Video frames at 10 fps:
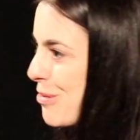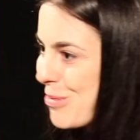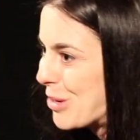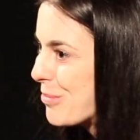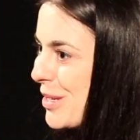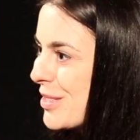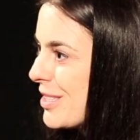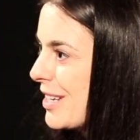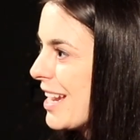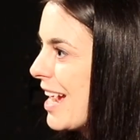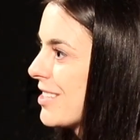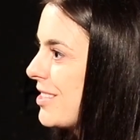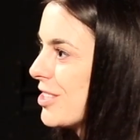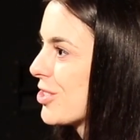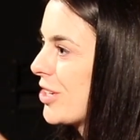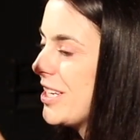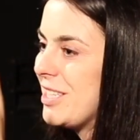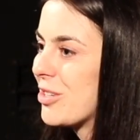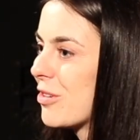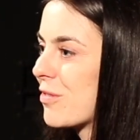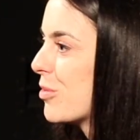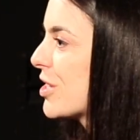to apartments, and I ask this crazy girl from